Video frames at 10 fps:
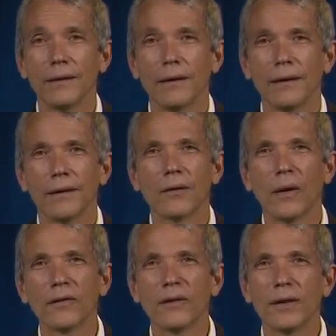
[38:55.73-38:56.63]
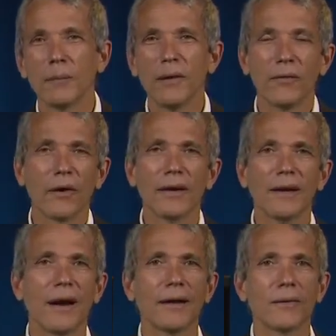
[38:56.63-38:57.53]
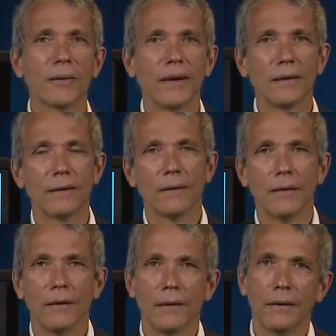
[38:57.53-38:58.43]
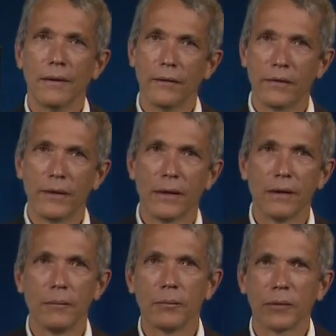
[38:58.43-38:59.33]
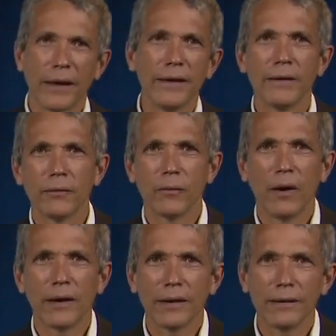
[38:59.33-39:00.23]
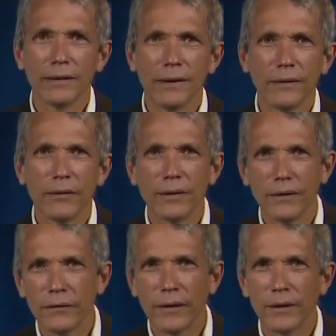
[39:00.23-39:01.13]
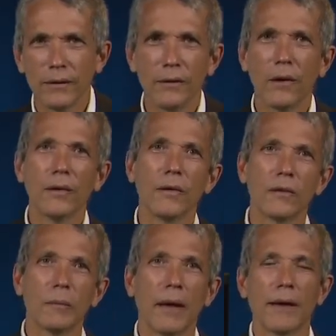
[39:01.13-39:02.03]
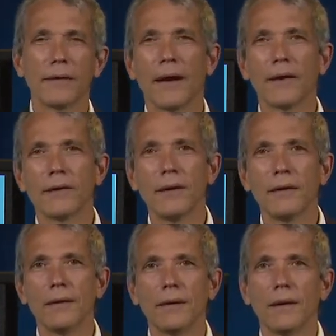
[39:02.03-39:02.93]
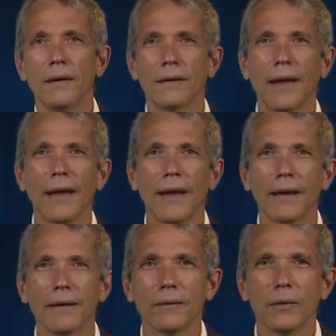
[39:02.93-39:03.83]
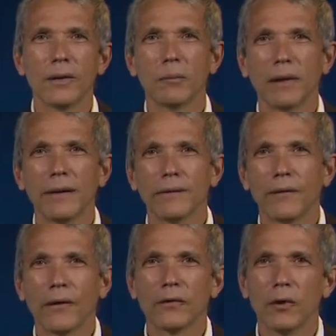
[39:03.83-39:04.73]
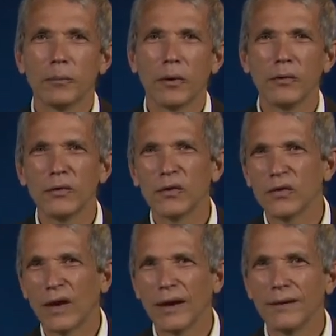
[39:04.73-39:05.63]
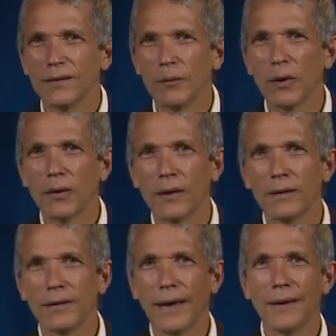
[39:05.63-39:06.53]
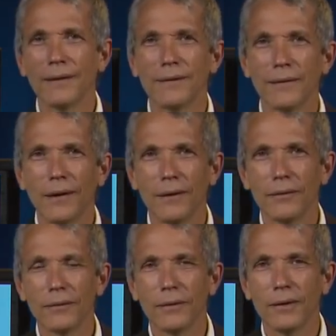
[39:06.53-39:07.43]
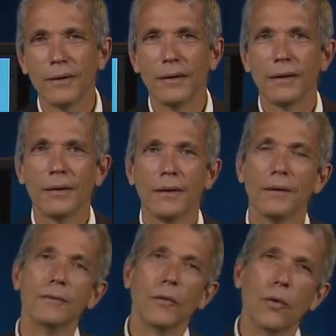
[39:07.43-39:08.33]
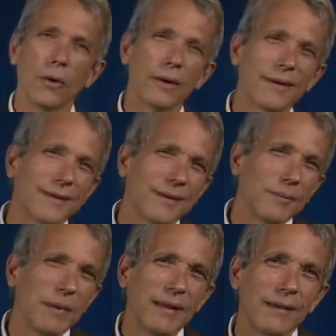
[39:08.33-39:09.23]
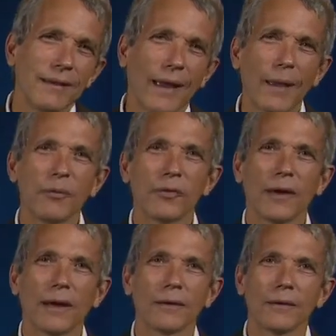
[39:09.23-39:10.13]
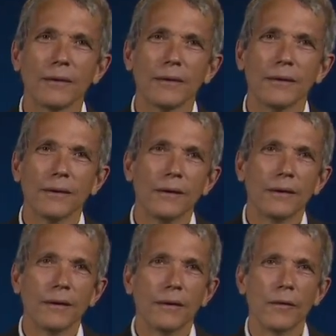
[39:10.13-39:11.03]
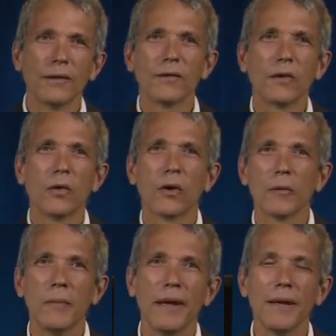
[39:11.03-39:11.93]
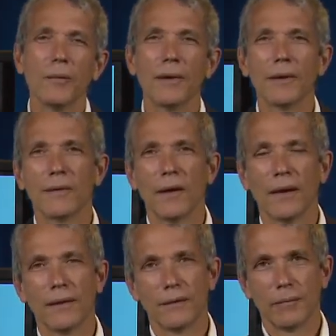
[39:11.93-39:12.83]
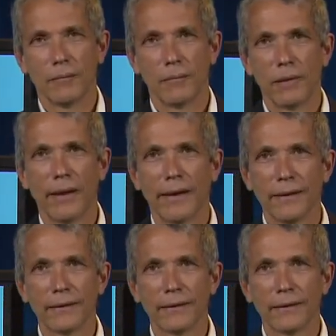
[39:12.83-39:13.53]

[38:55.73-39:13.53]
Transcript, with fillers: The question can be very concrete. If the plaintiff wanted to give the defendant notice by attaching land, the plaintiff also post a sign somewhere on the land itself? Or it could be abstract. What does the court mean when it says blank?